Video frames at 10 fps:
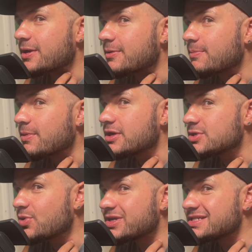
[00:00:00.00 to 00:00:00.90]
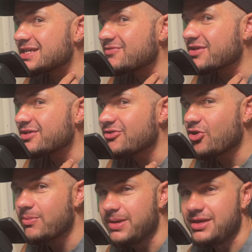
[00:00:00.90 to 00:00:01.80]
because I want to see if I can grow
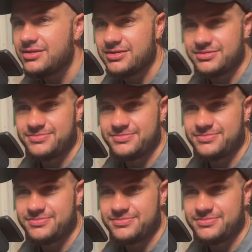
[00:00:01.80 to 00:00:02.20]
a beard.